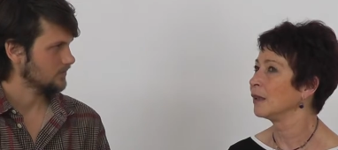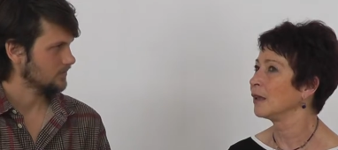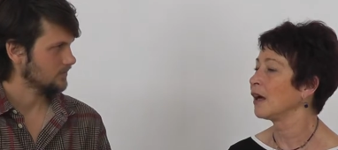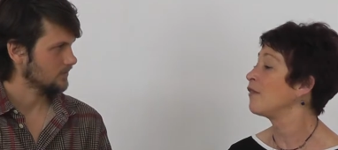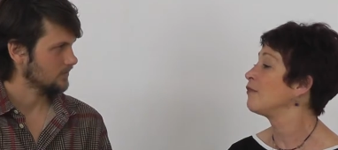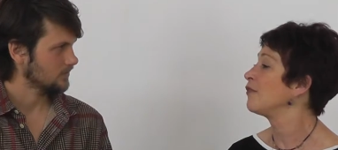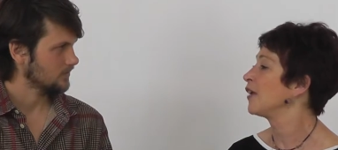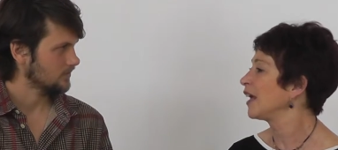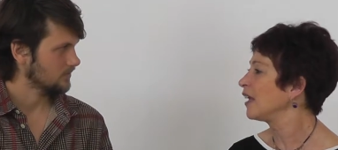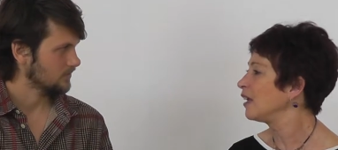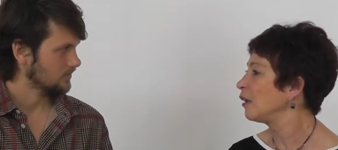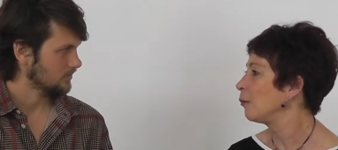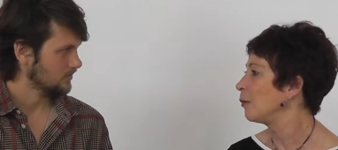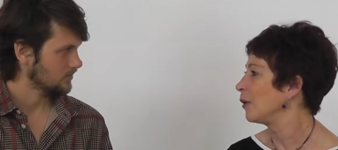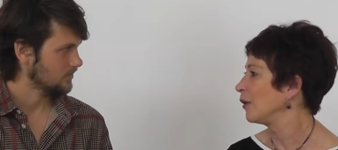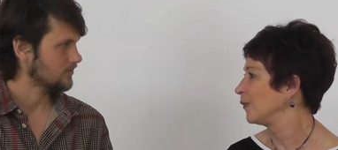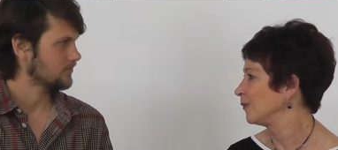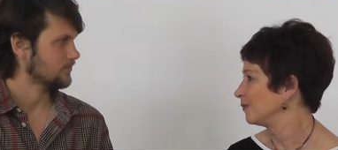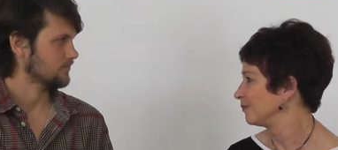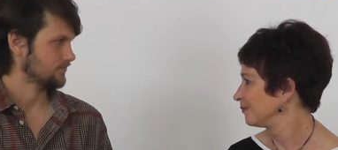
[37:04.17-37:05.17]

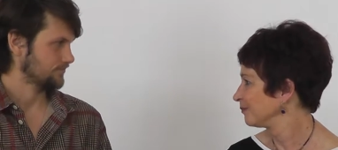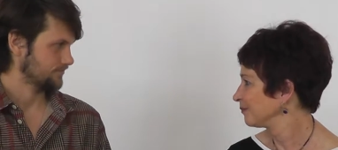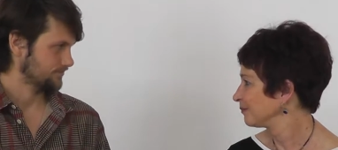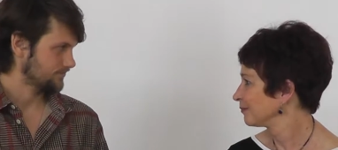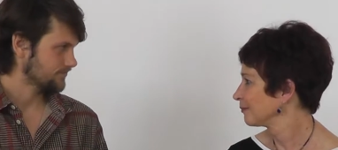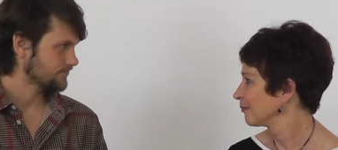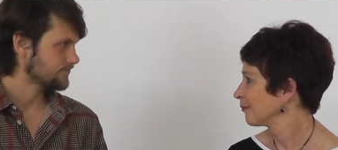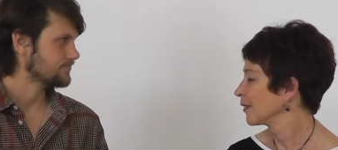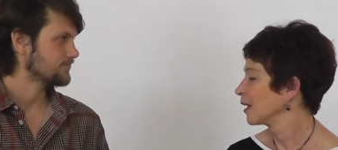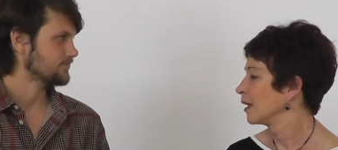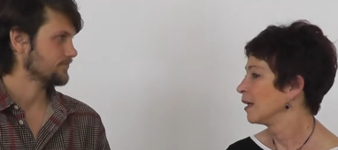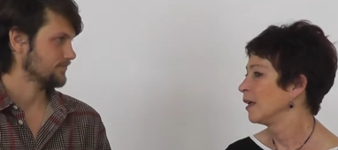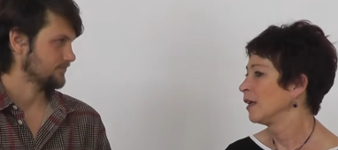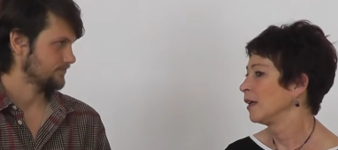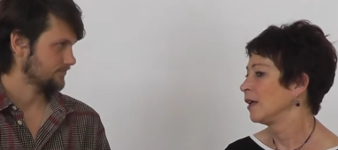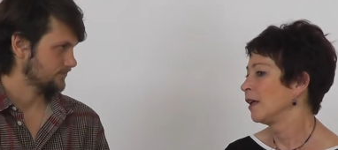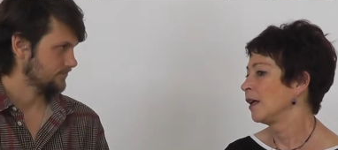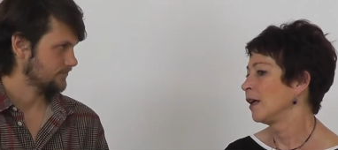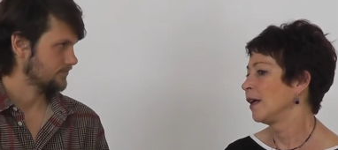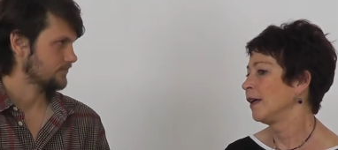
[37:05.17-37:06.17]
Speaker 1: available.
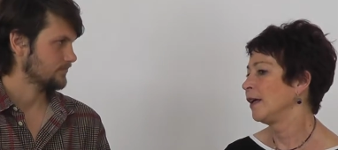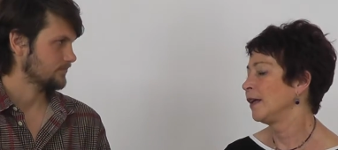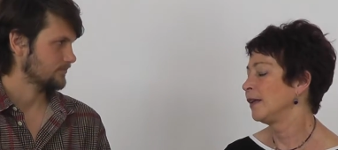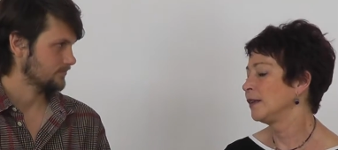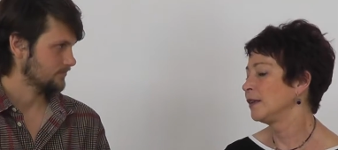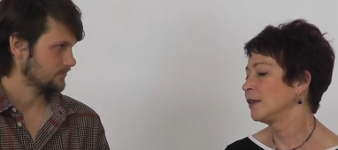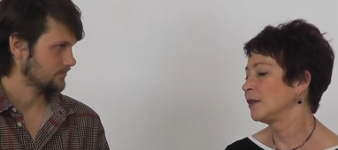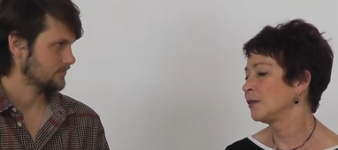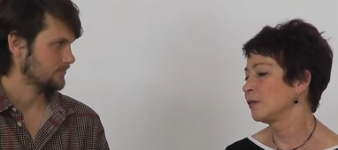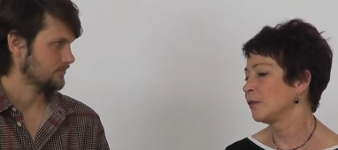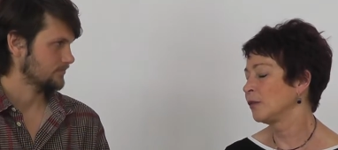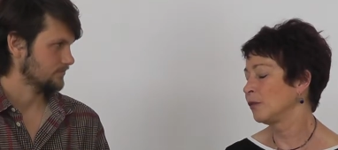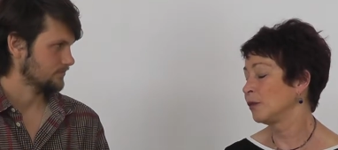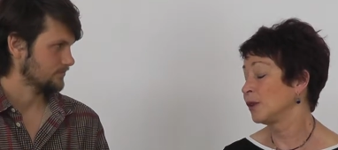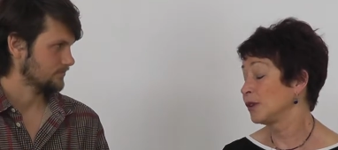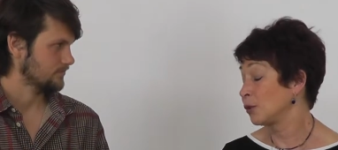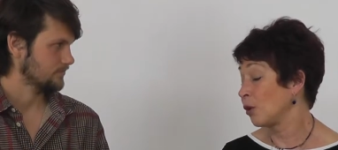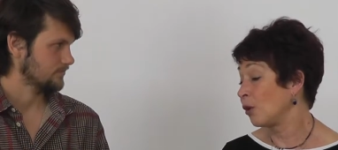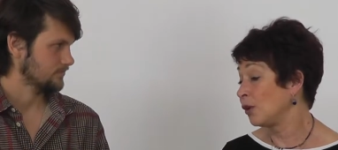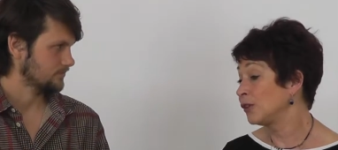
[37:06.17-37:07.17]
And
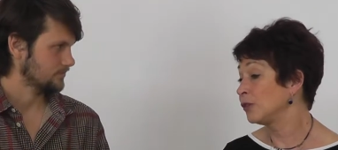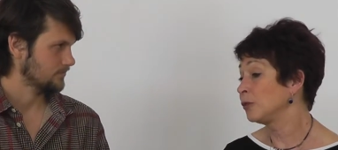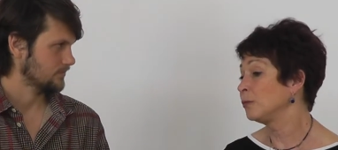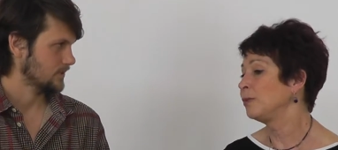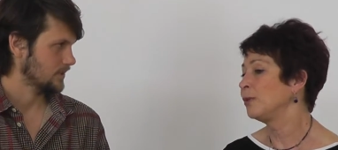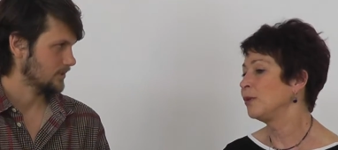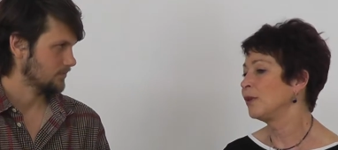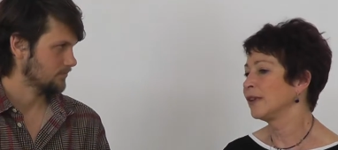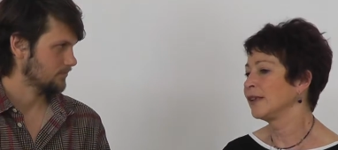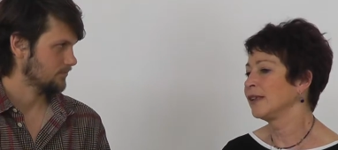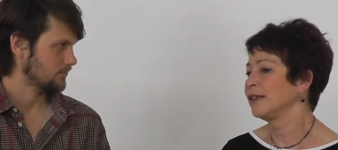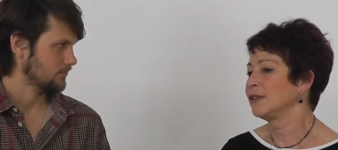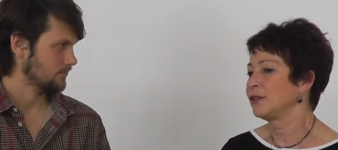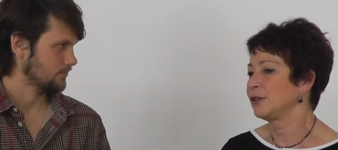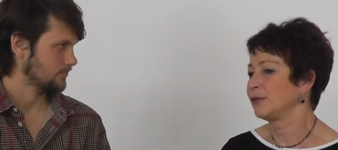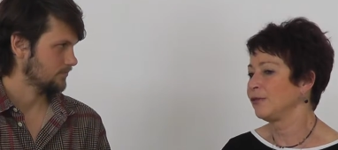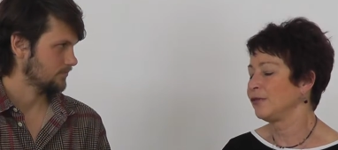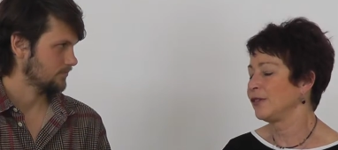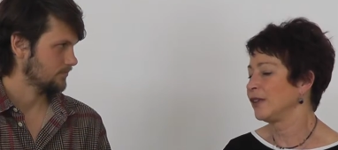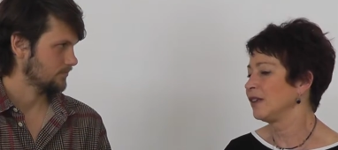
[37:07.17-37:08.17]
what's also important
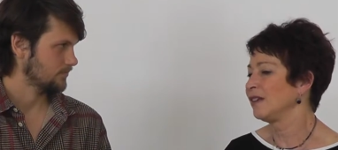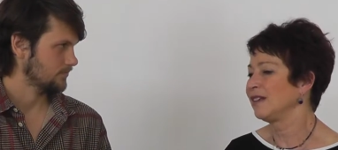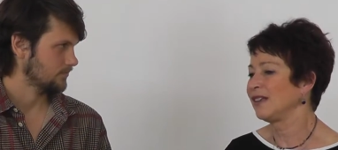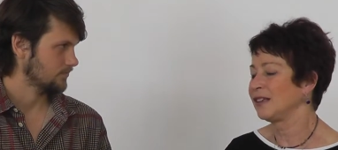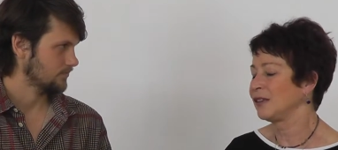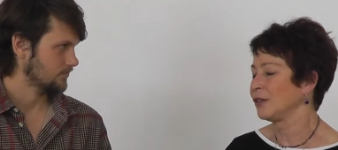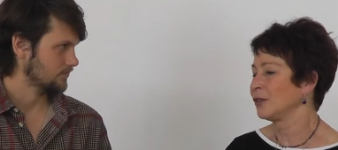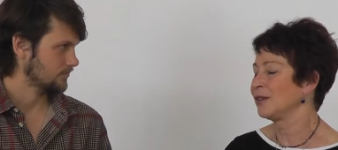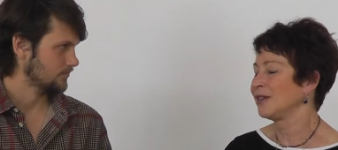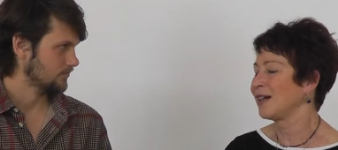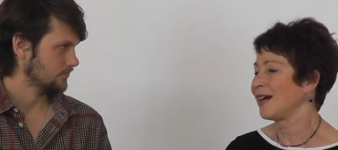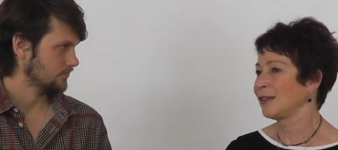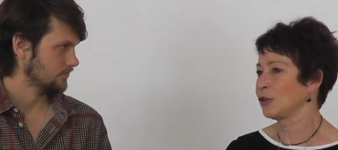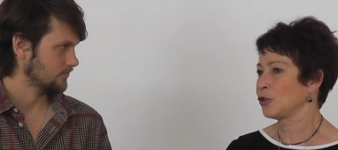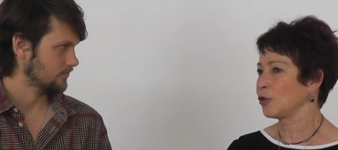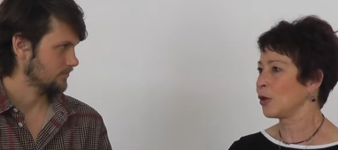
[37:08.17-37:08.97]
is you feel that you're not